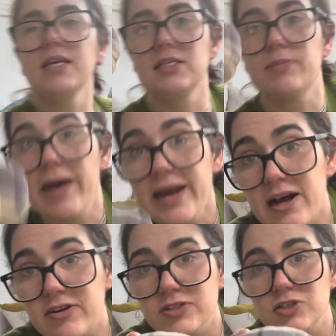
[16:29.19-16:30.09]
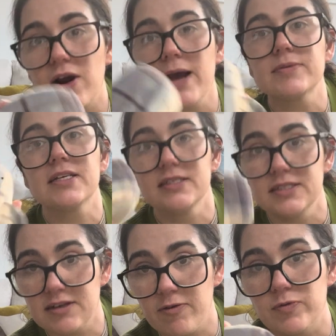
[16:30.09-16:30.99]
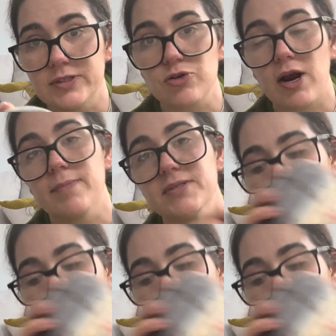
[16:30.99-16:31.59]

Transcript: He's made out of scraps. He's stuffed with scraps.